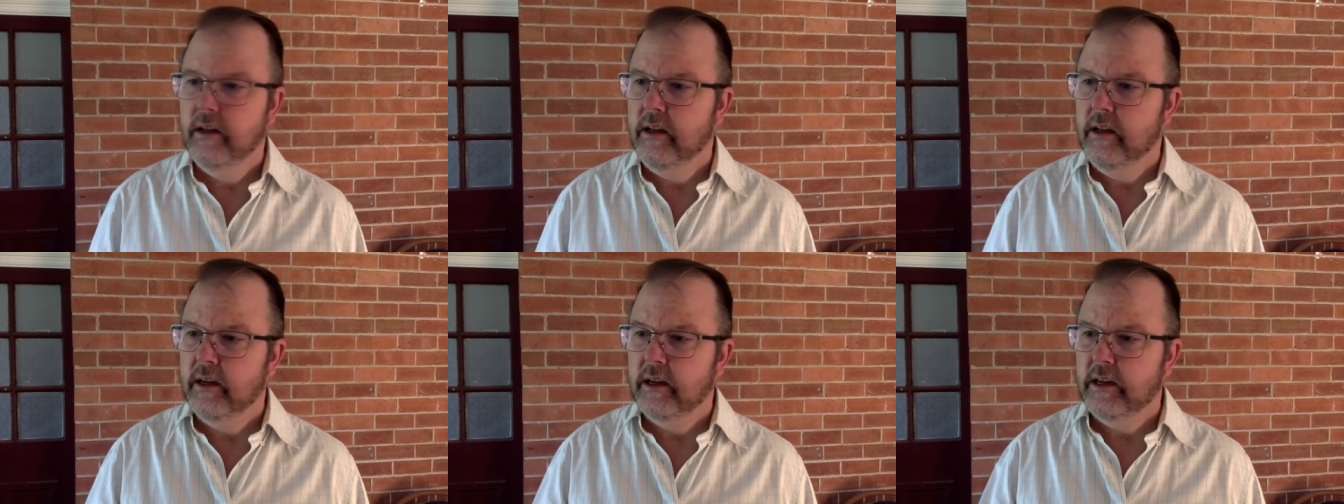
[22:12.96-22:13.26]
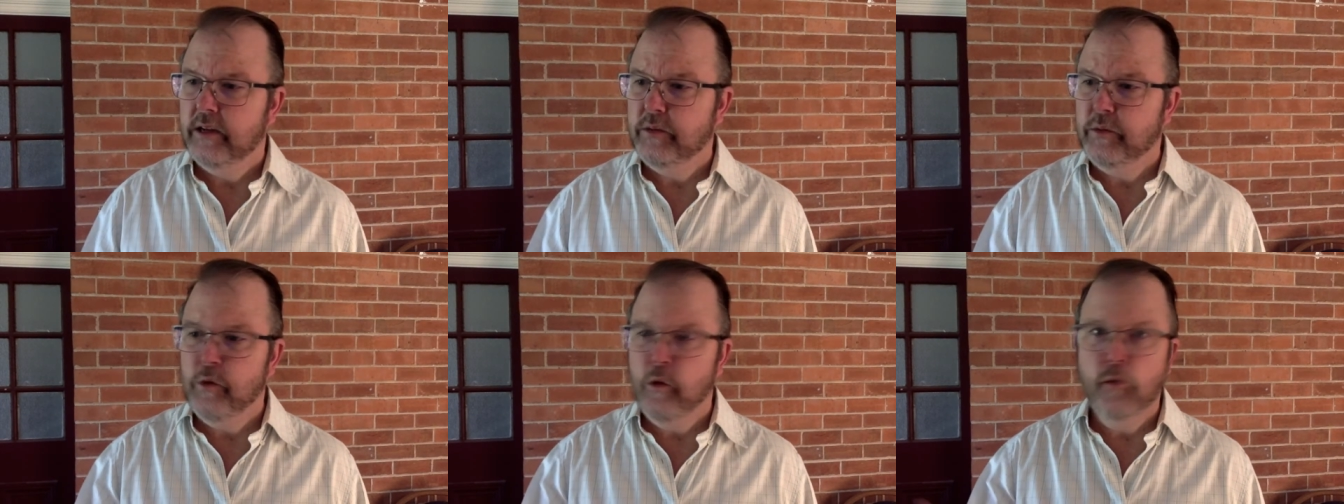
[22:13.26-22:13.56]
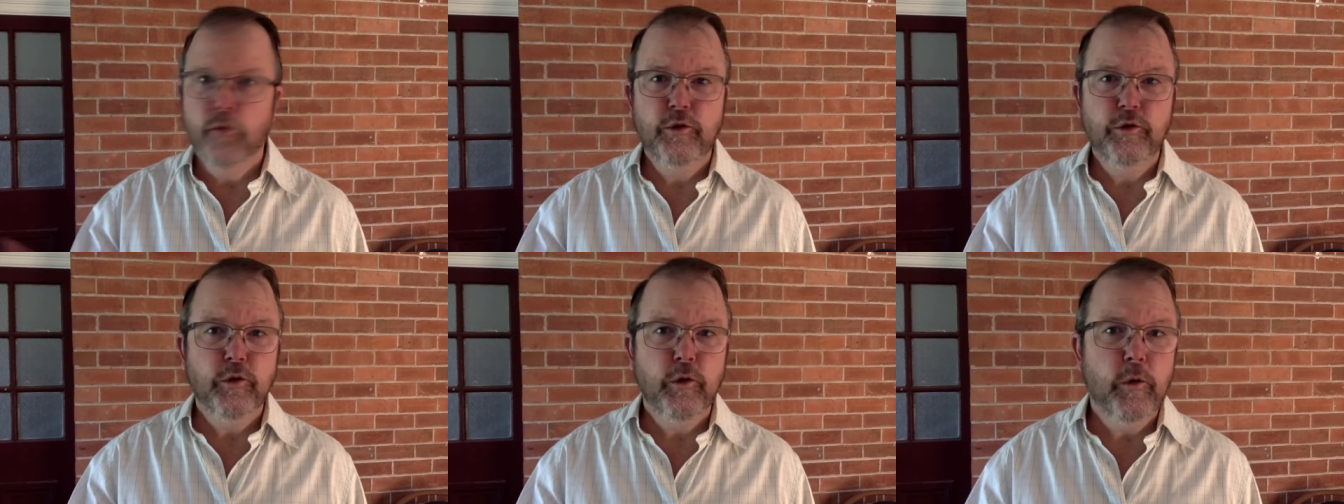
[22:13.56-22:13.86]
because we're all
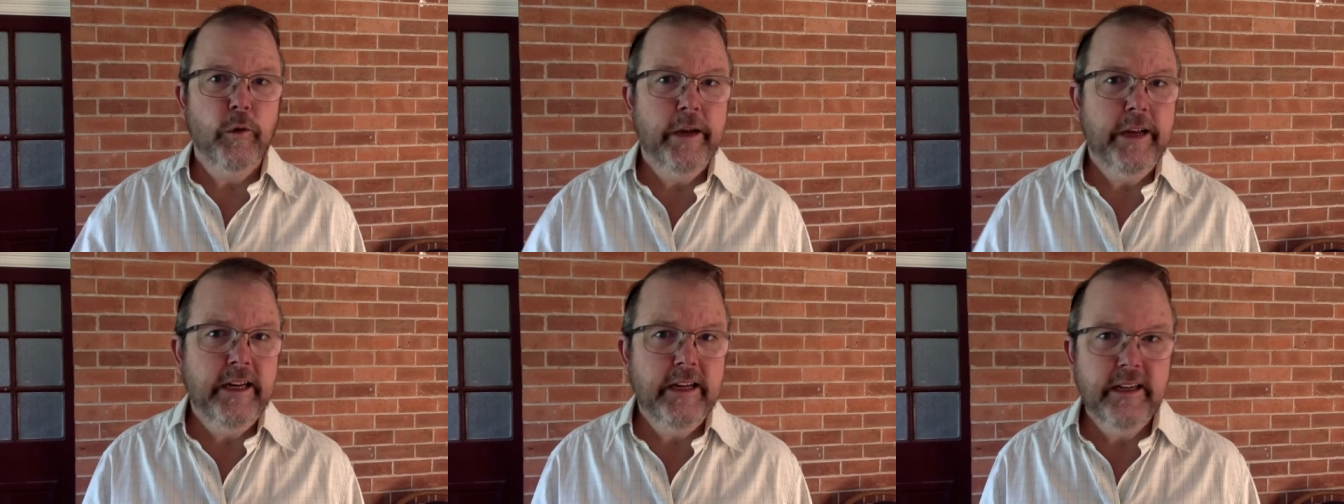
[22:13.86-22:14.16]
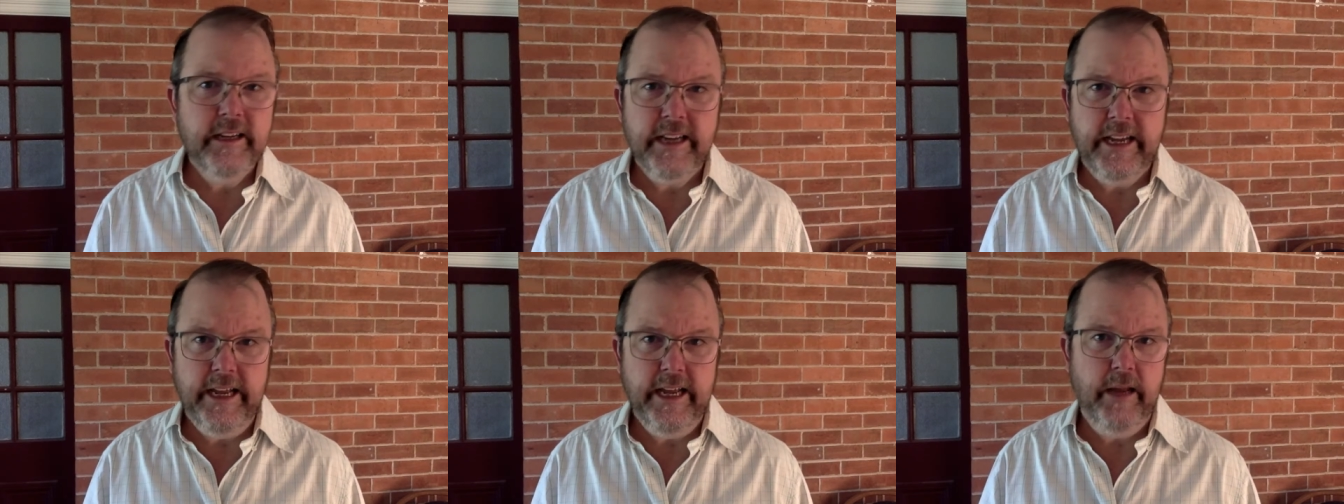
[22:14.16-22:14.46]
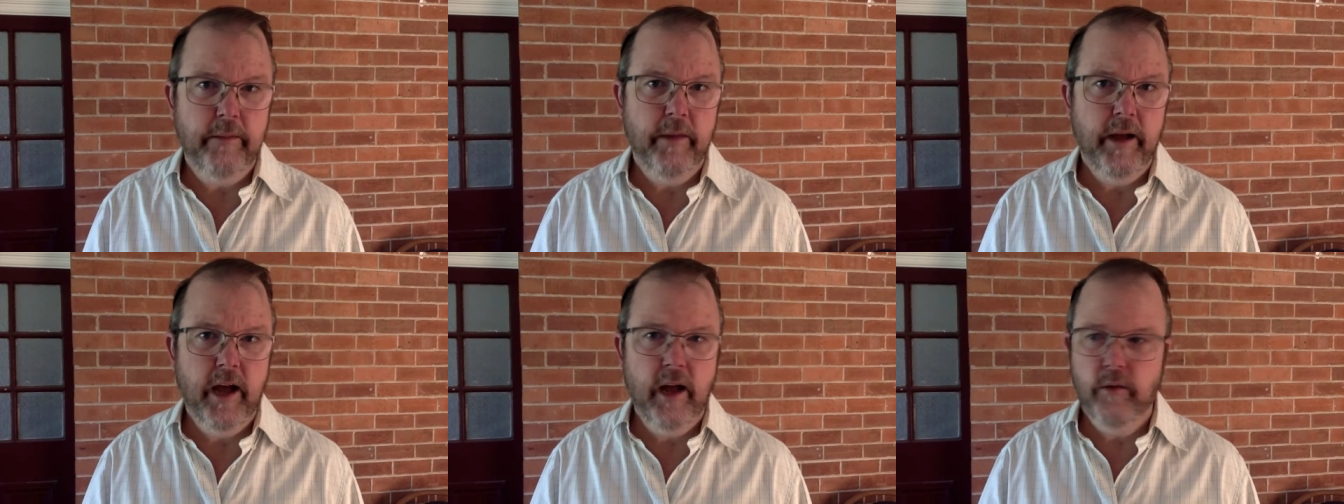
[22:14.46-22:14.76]
joined to
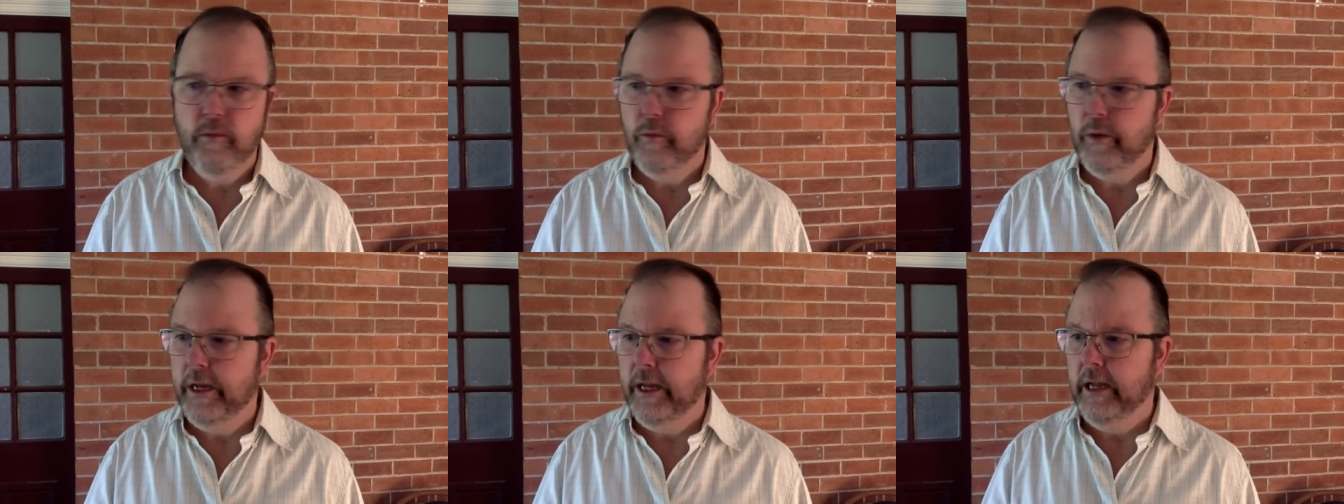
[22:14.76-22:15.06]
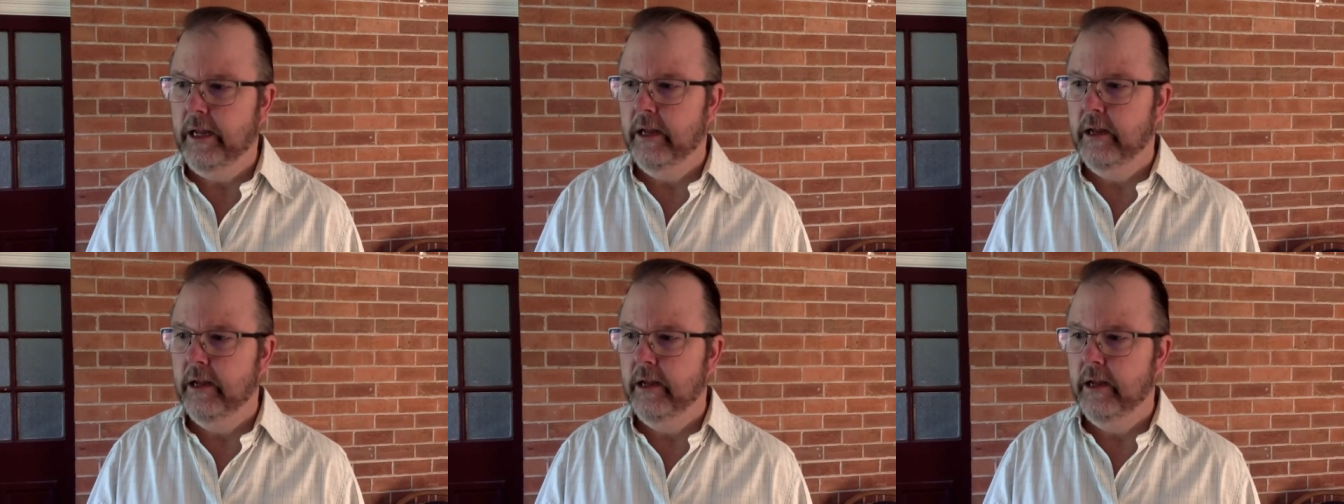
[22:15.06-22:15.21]
him, aren't we?